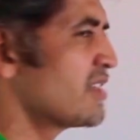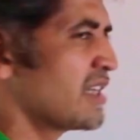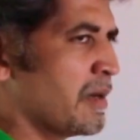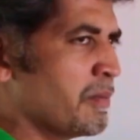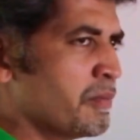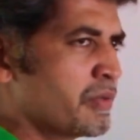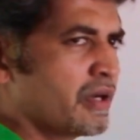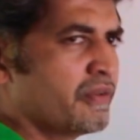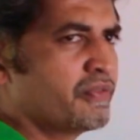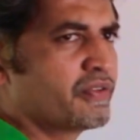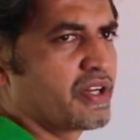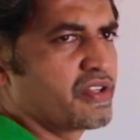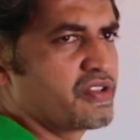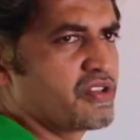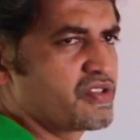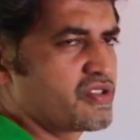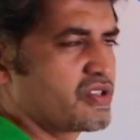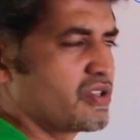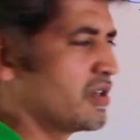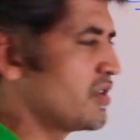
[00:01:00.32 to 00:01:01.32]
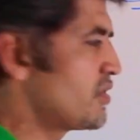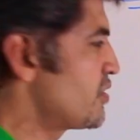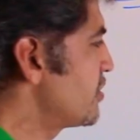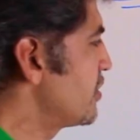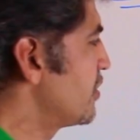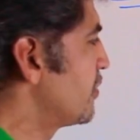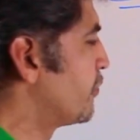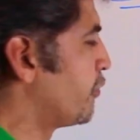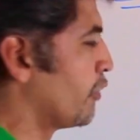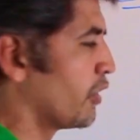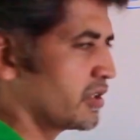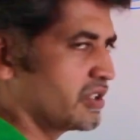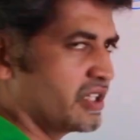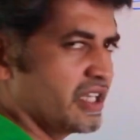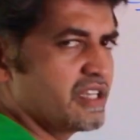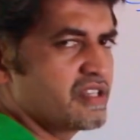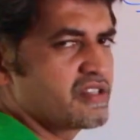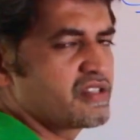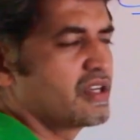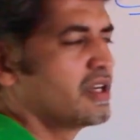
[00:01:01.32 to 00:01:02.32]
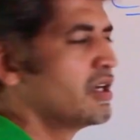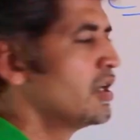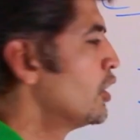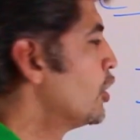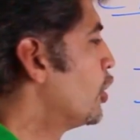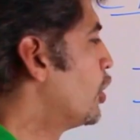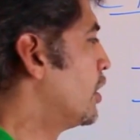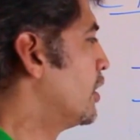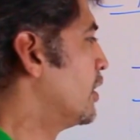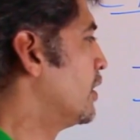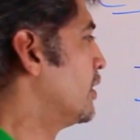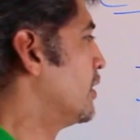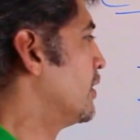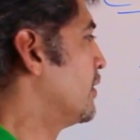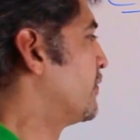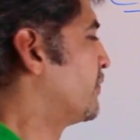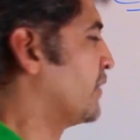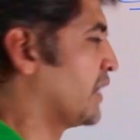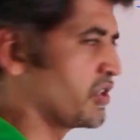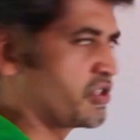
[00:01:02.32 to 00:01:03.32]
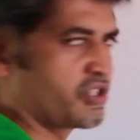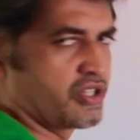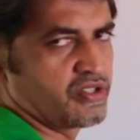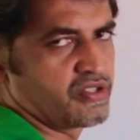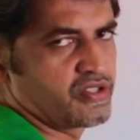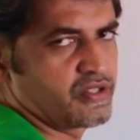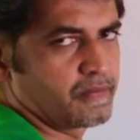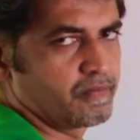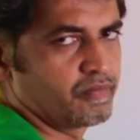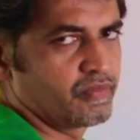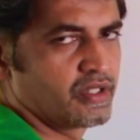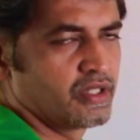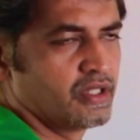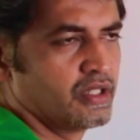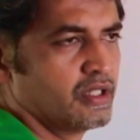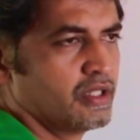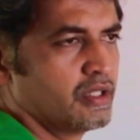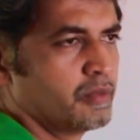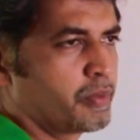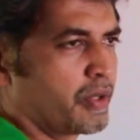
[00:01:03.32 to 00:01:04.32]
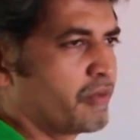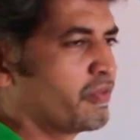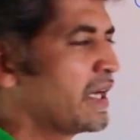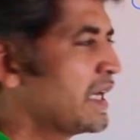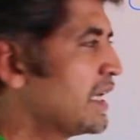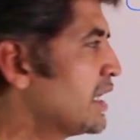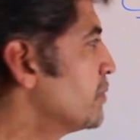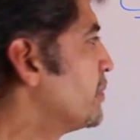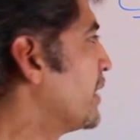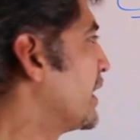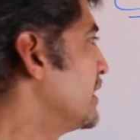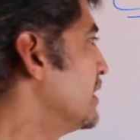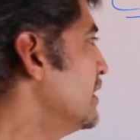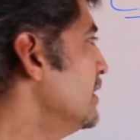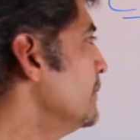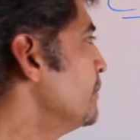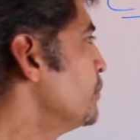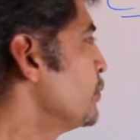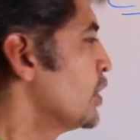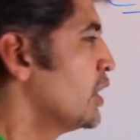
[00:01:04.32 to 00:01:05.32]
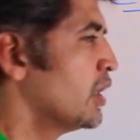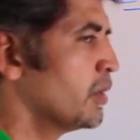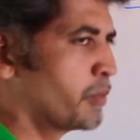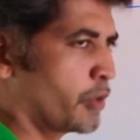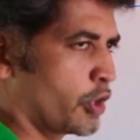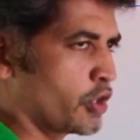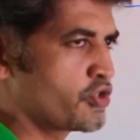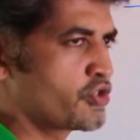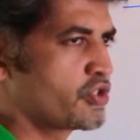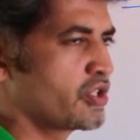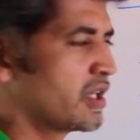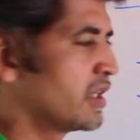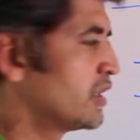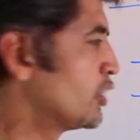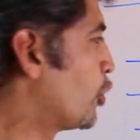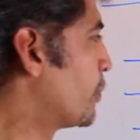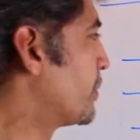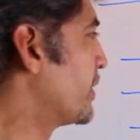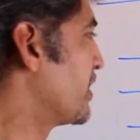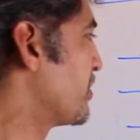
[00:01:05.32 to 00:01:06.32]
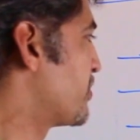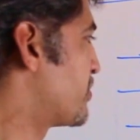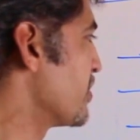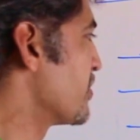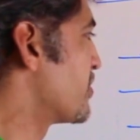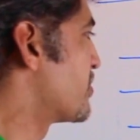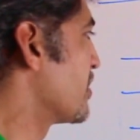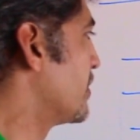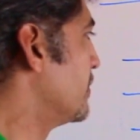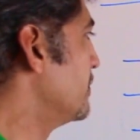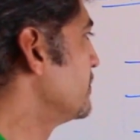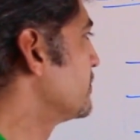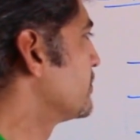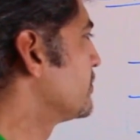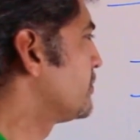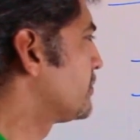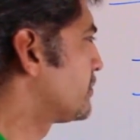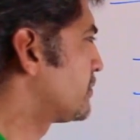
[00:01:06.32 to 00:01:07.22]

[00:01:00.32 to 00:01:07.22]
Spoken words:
number of registers for these functions provided by the processor and the operating system.